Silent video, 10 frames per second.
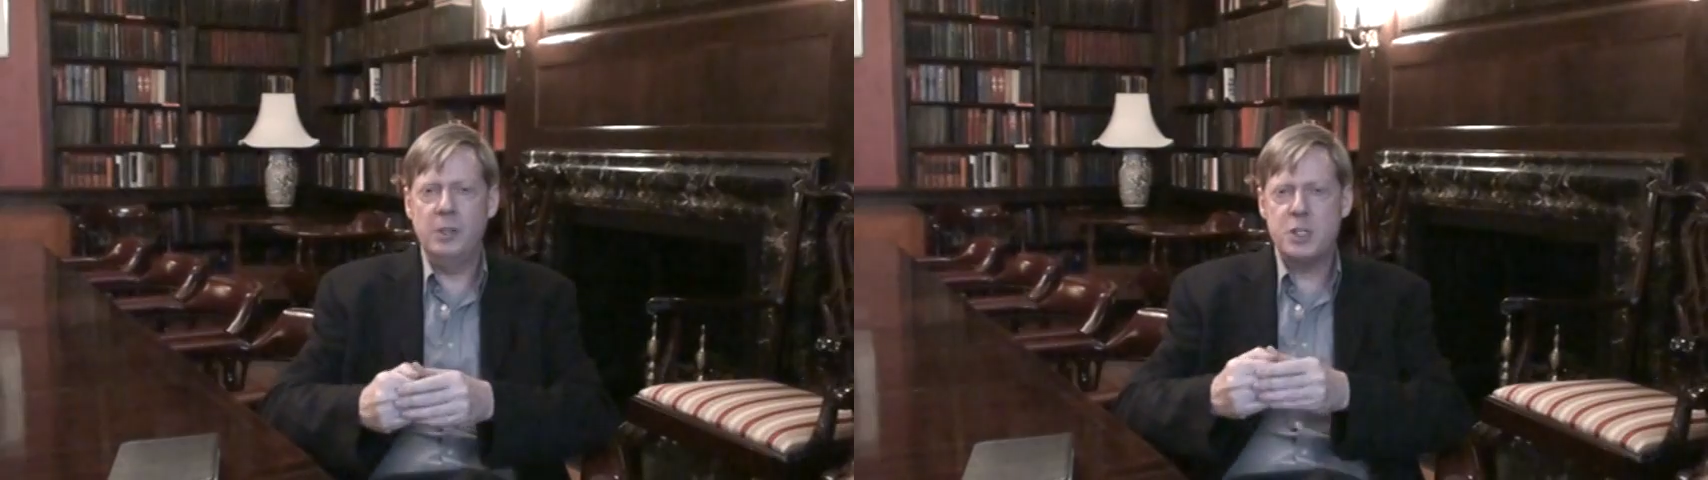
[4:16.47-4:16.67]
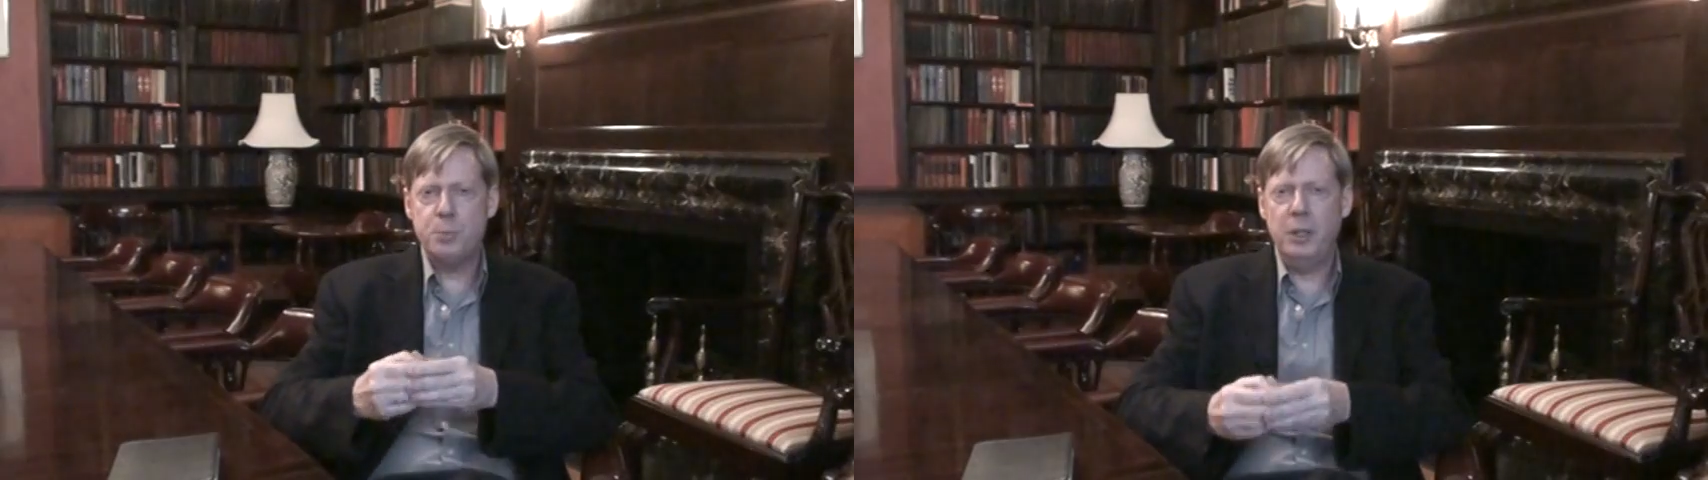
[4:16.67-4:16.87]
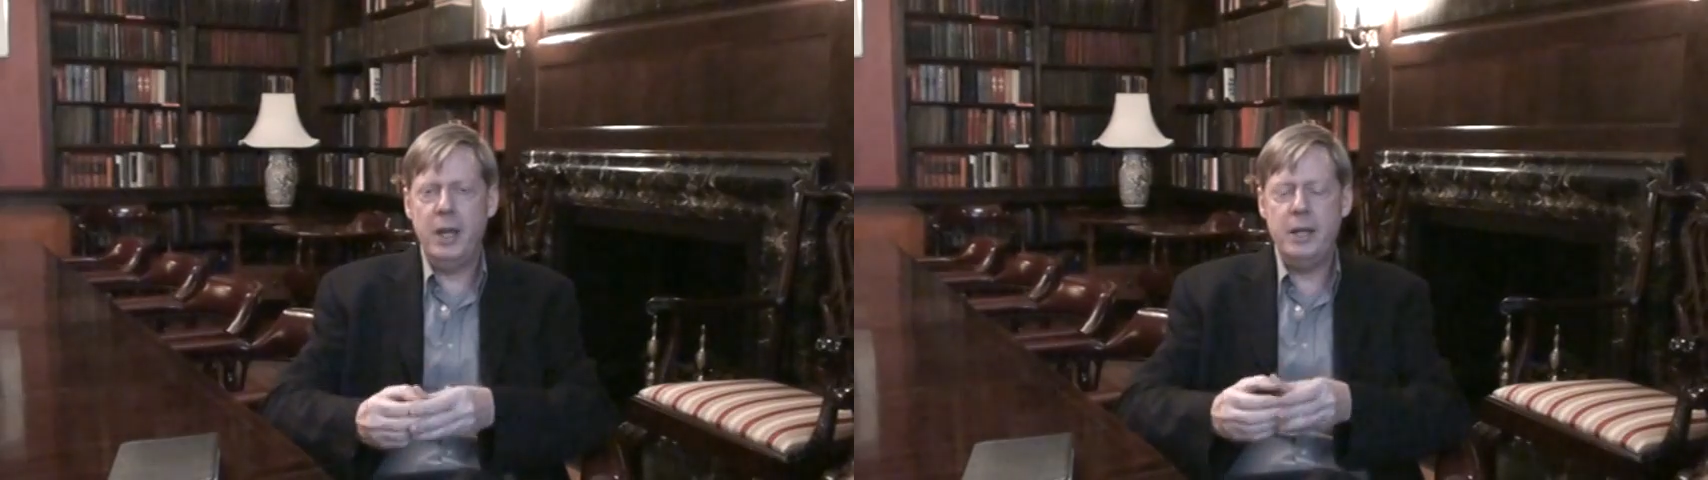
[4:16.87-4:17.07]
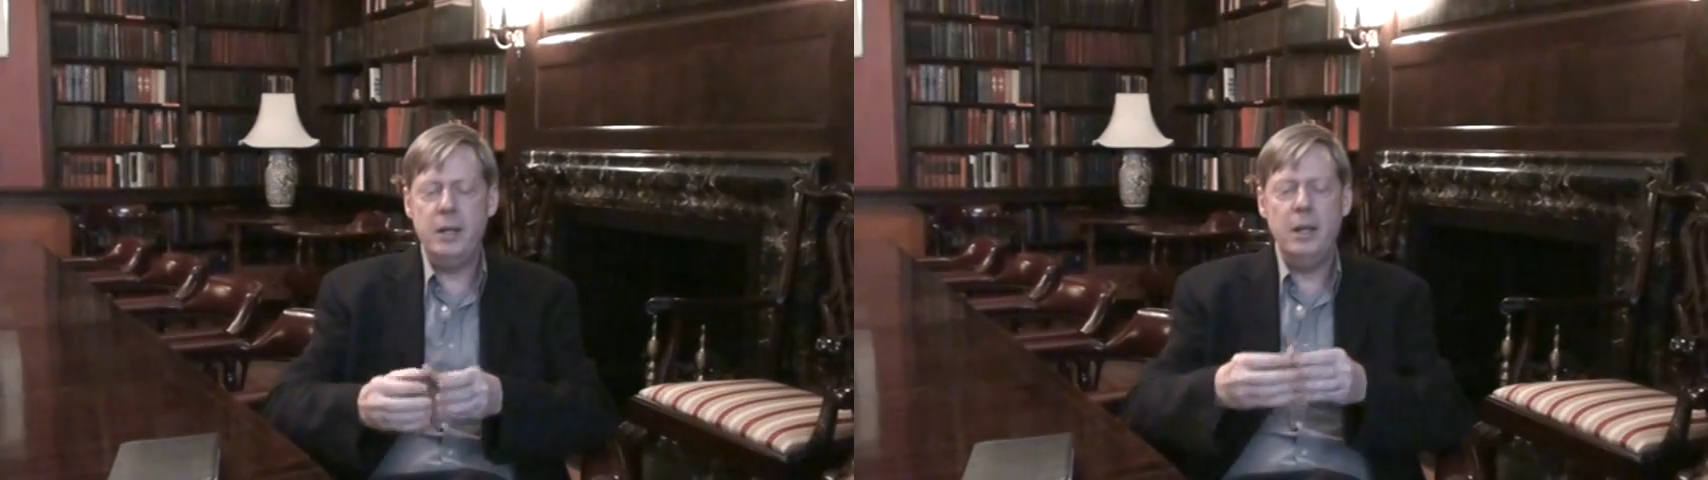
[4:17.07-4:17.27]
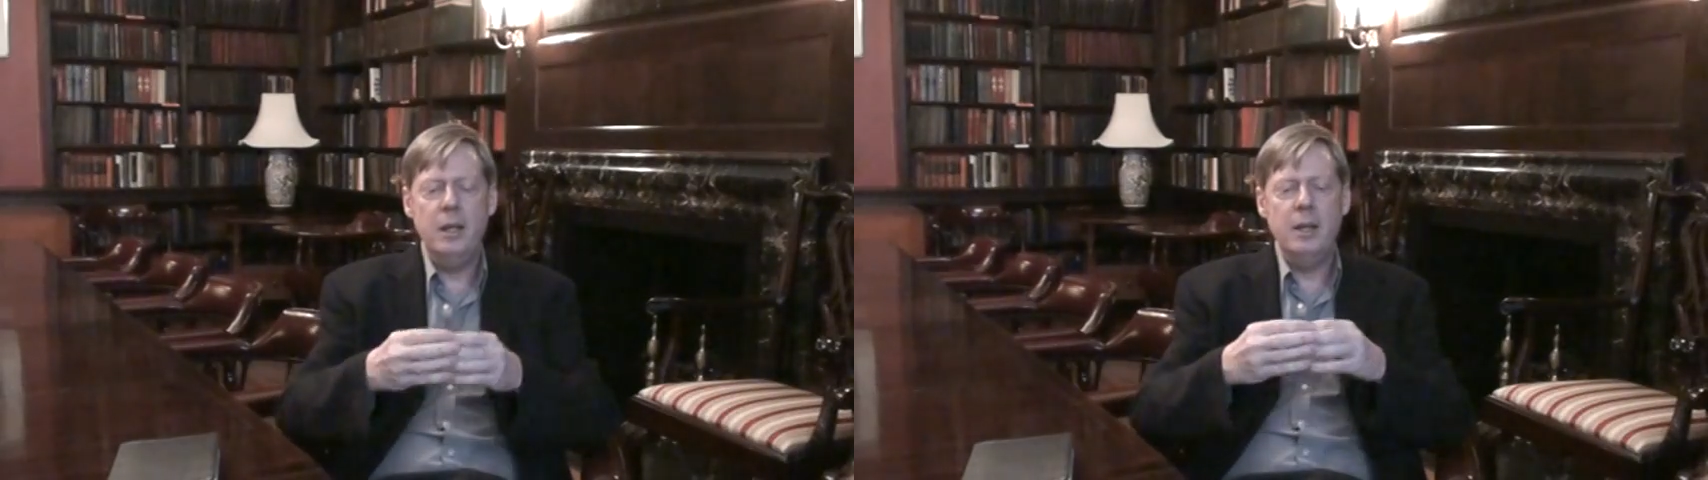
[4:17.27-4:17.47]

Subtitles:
will explain